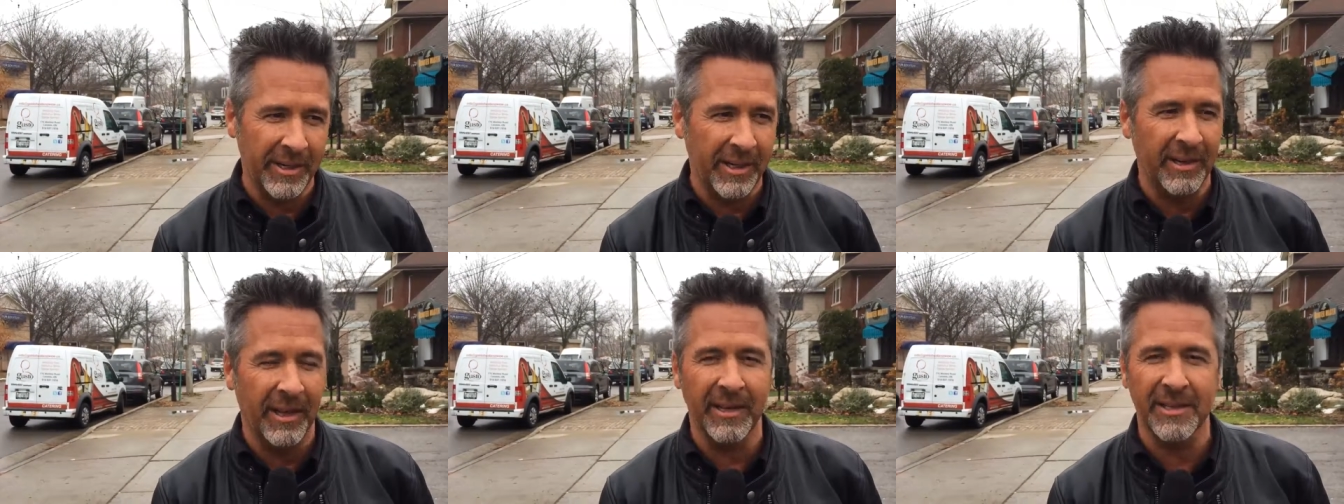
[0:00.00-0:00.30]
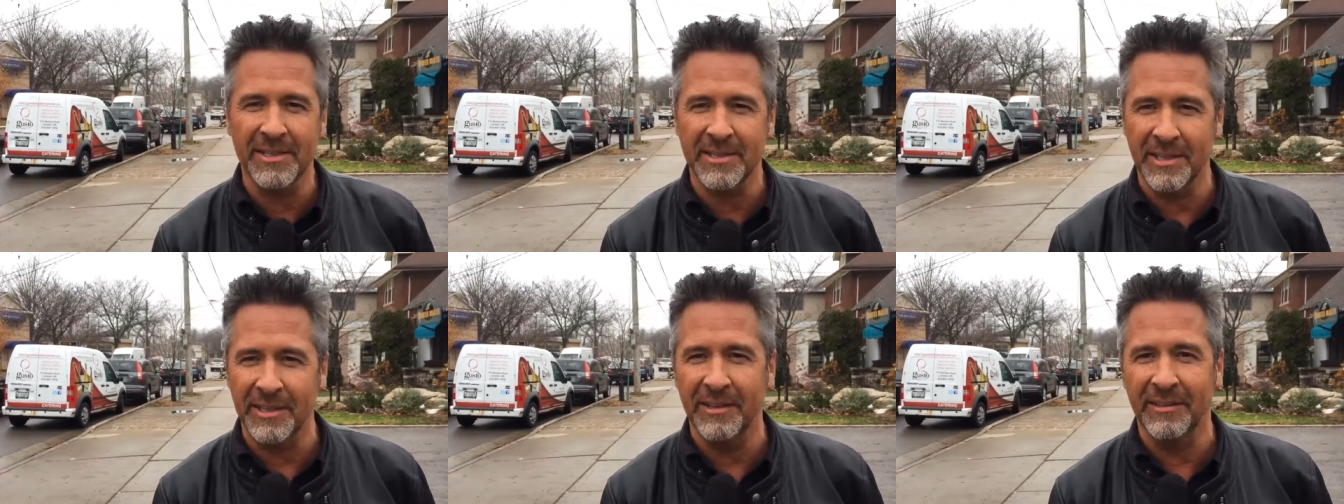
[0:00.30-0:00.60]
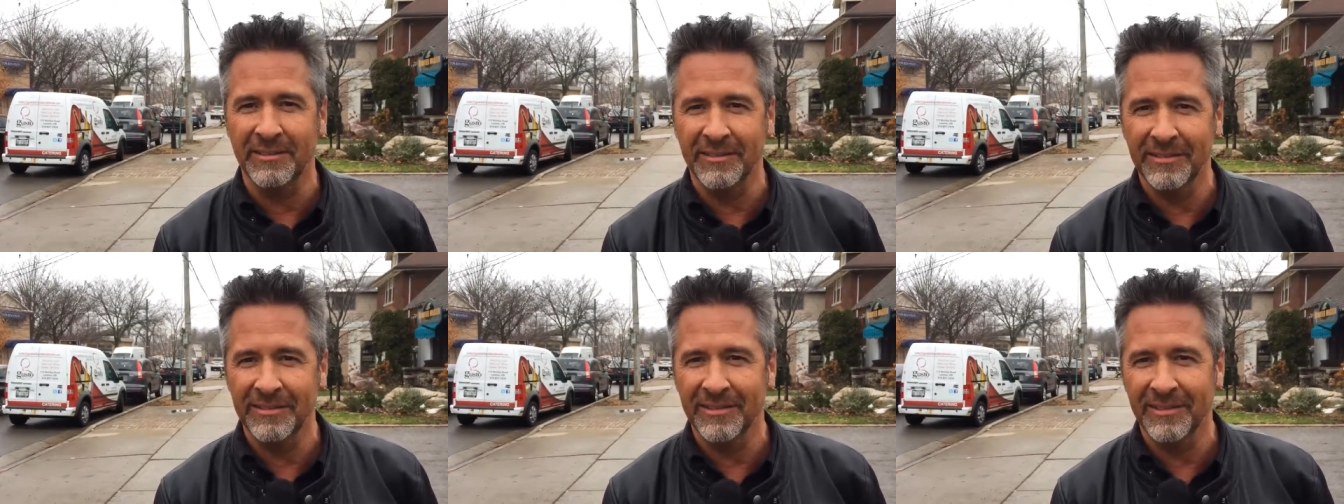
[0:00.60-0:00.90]
he likes
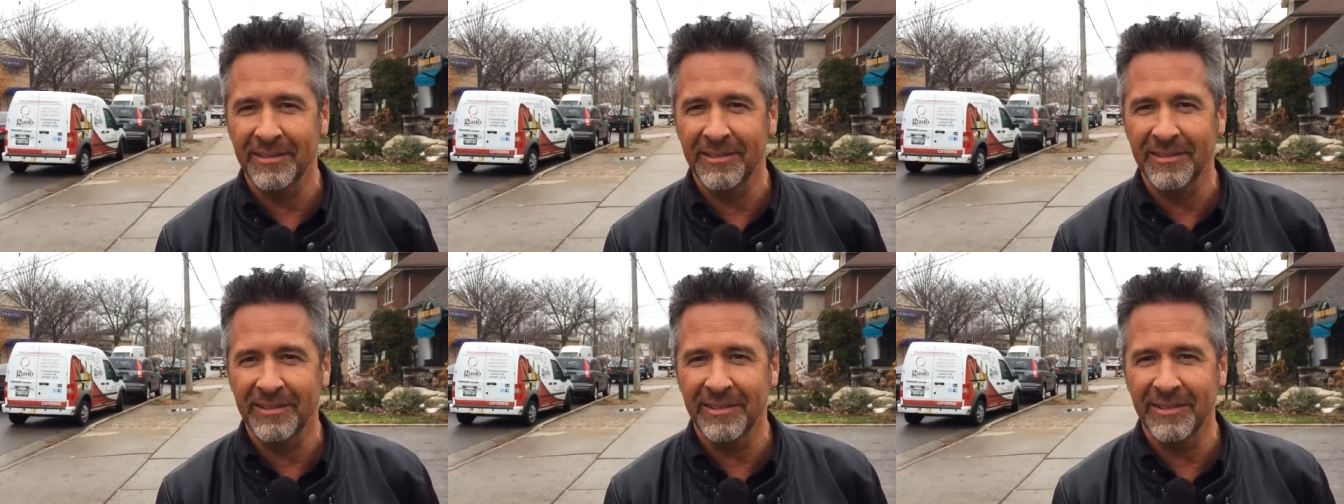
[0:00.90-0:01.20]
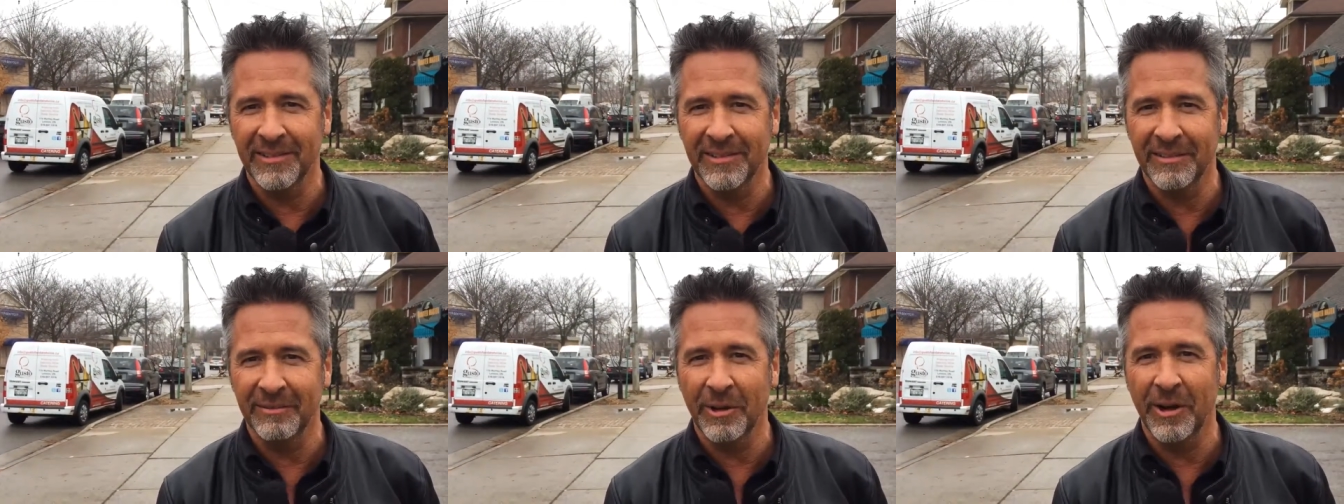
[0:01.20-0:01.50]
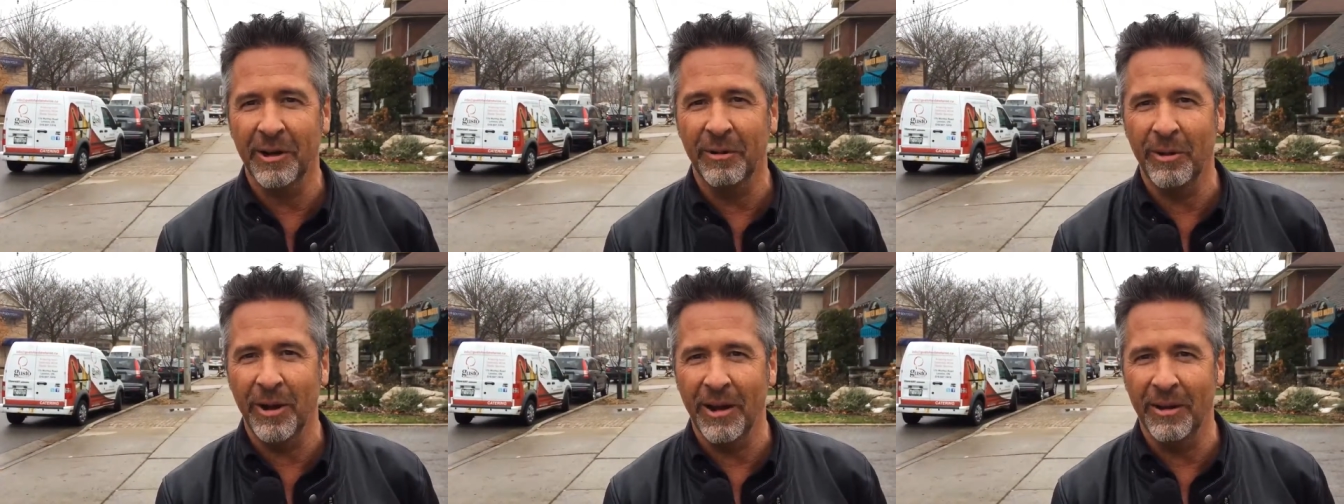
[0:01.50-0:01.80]
to
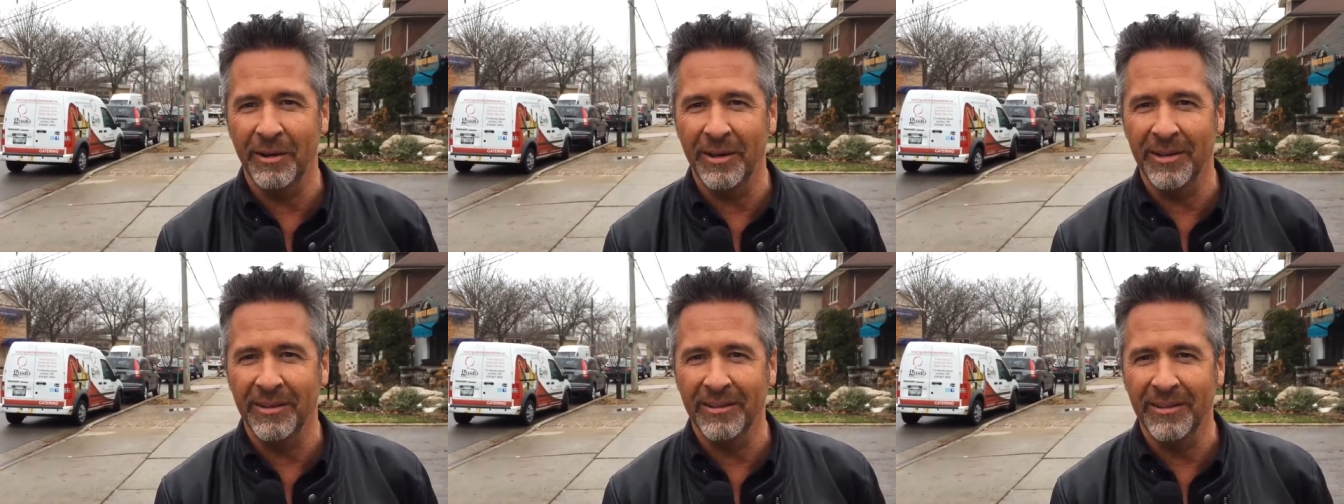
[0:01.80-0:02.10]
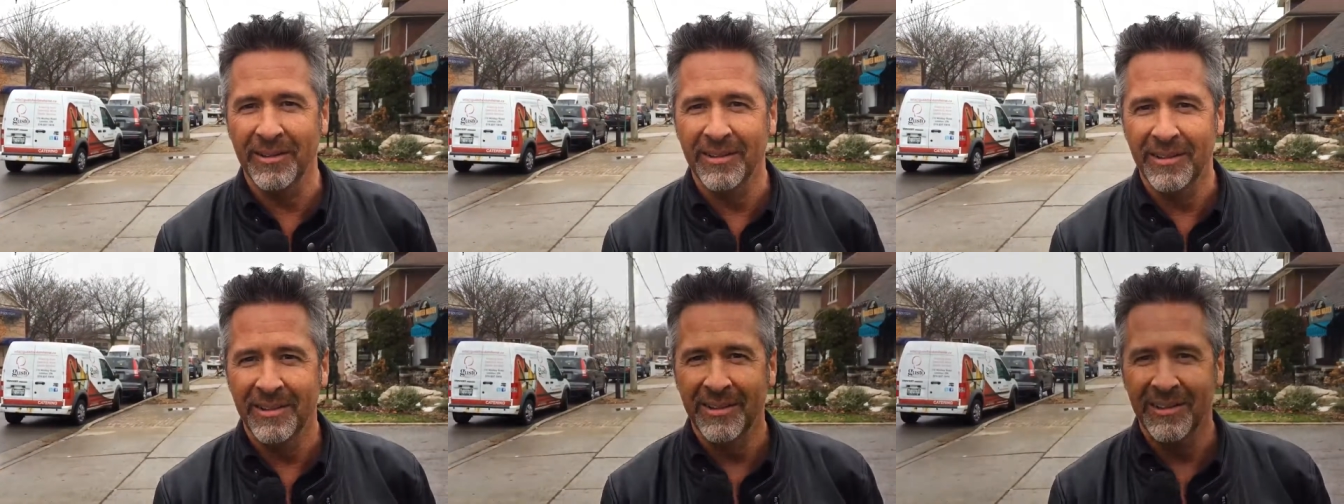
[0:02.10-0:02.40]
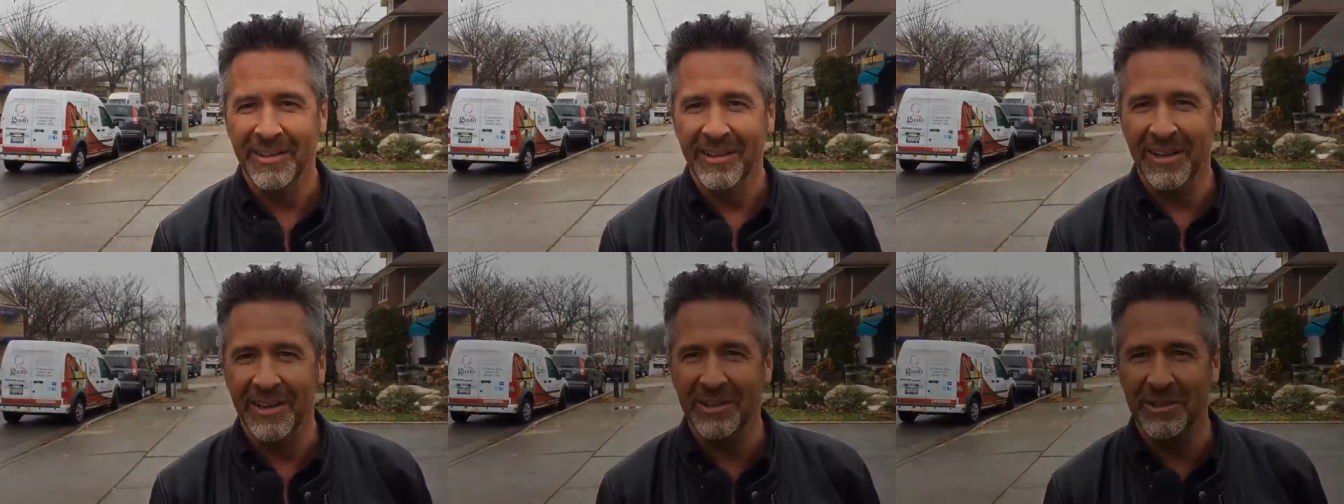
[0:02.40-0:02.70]
run around and
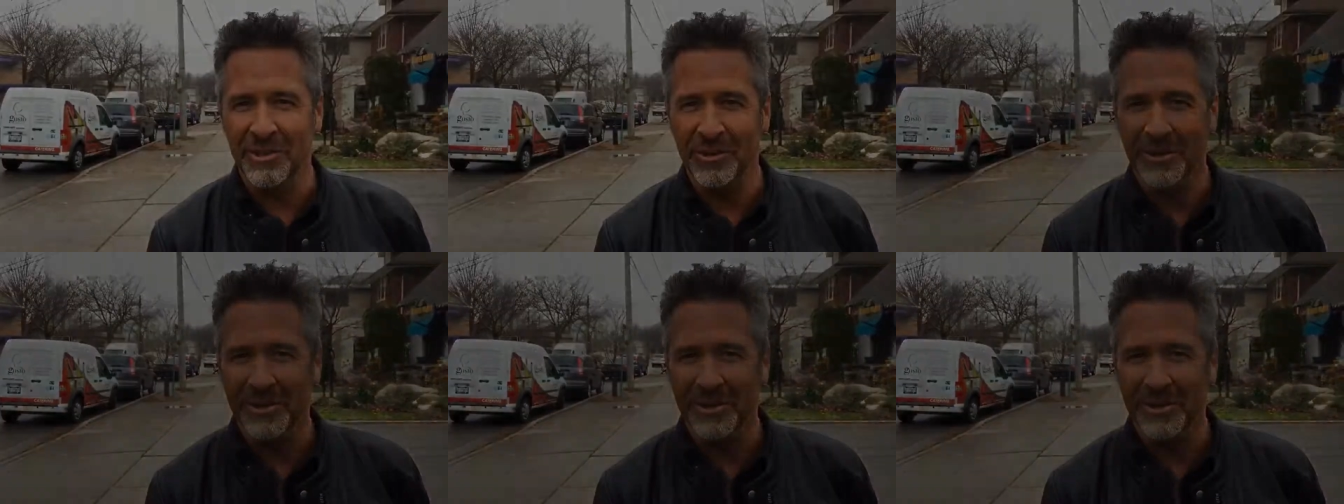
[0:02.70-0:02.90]
and do